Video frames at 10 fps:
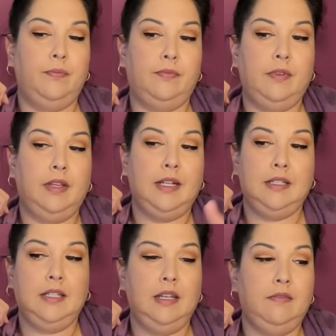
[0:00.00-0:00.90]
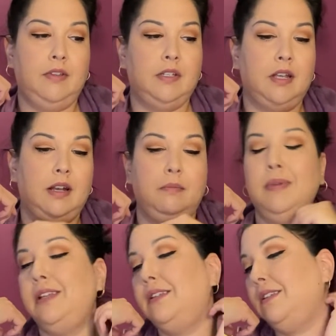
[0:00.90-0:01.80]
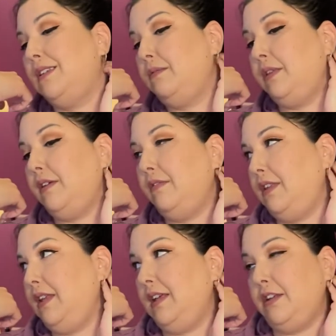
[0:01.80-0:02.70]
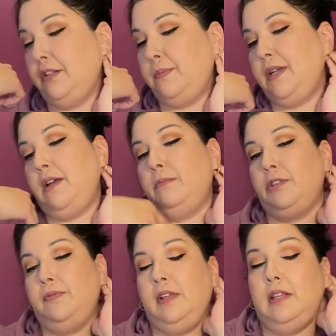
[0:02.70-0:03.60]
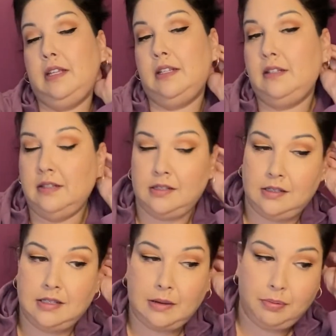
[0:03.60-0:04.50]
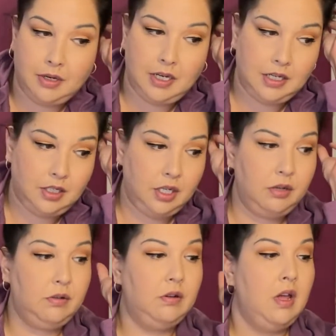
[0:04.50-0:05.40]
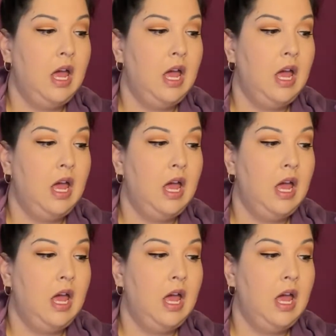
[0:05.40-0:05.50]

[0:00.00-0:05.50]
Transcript: let's see if this kind of mixes in with everything else, but I almost feel like this is a separate issue.